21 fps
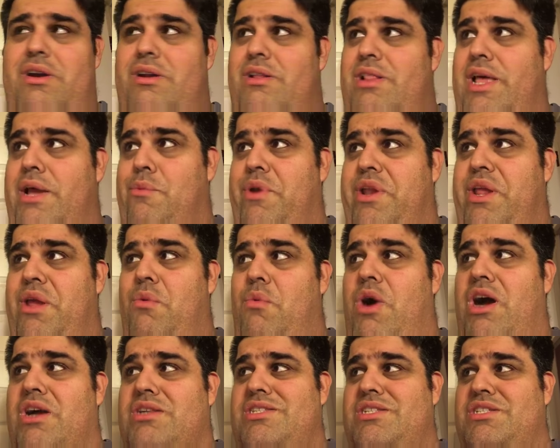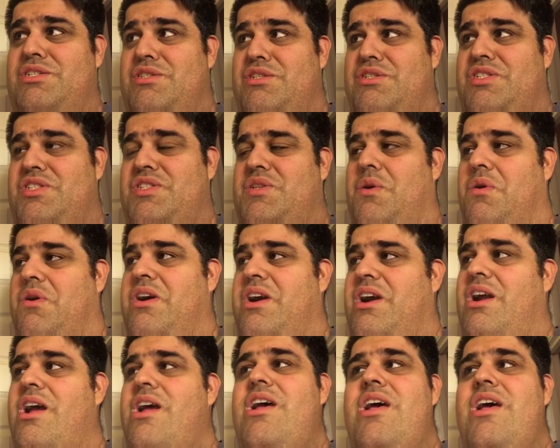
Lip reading: Like when he walks into the store,